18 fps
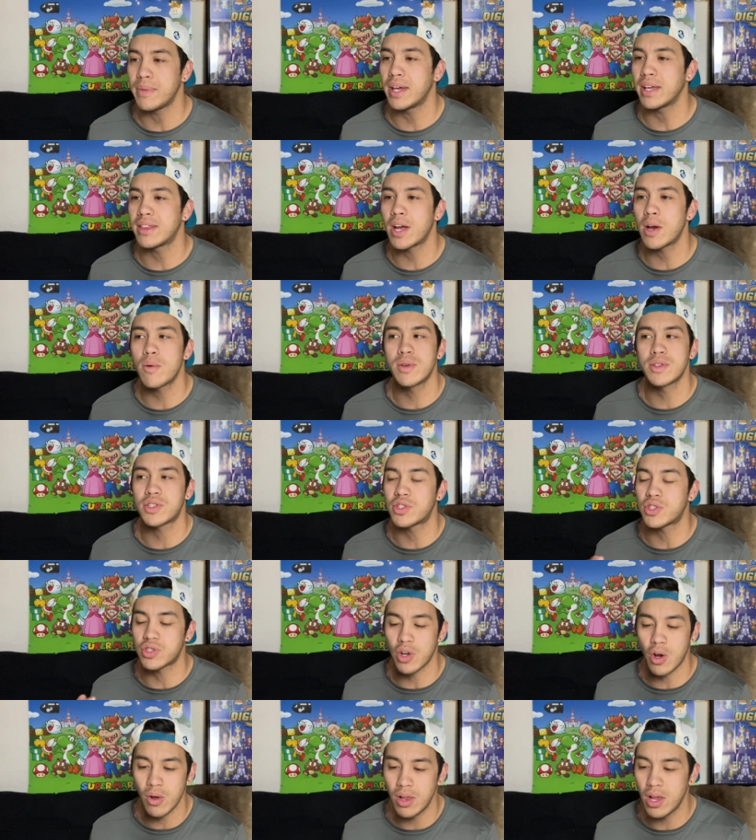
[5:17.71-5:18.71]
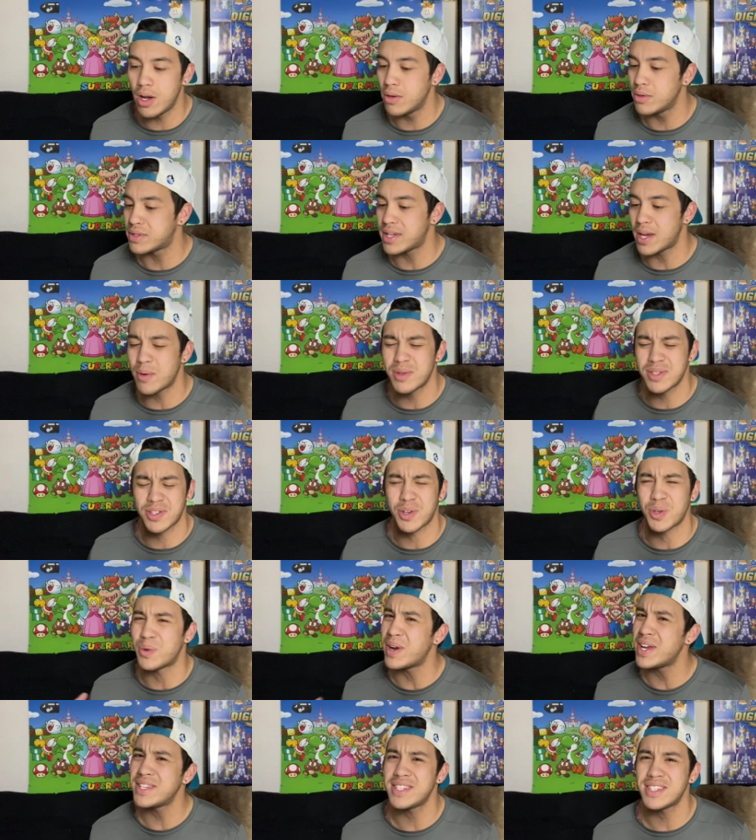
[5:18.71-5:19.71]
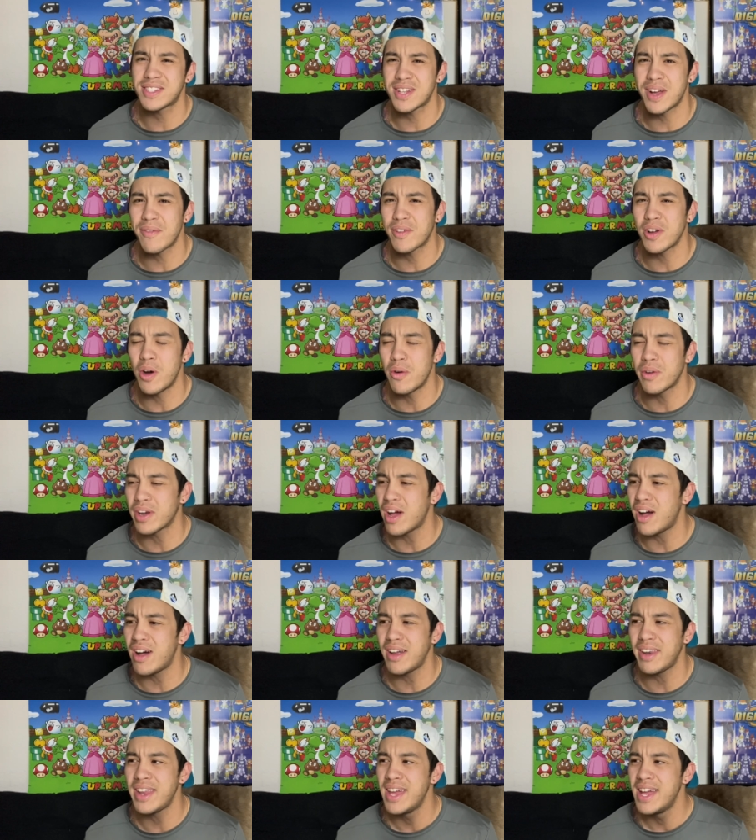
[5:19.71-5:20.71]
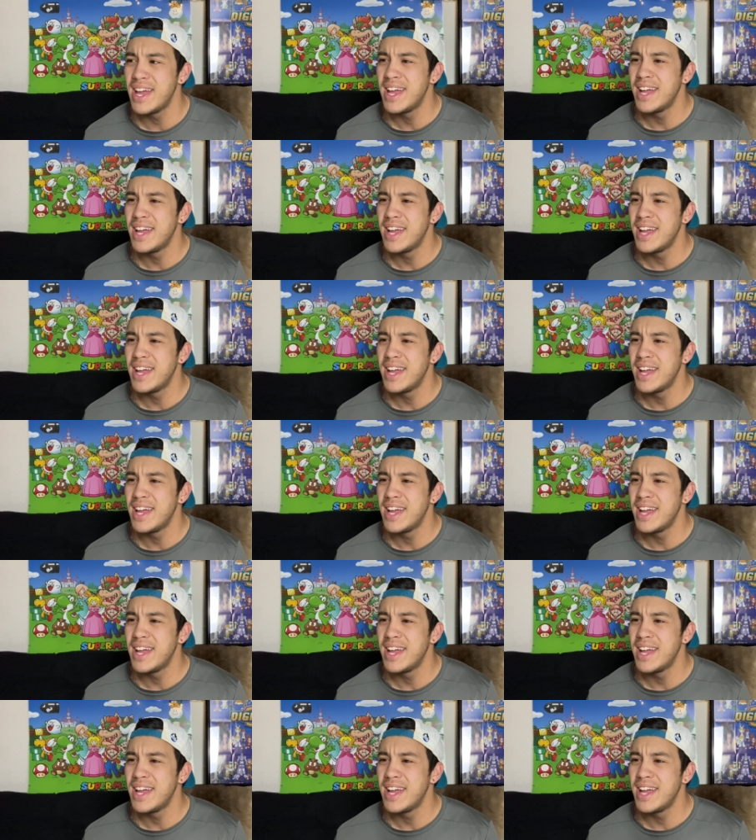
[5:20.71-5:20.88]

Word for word: Like there was solos, there was crazy stuff going on.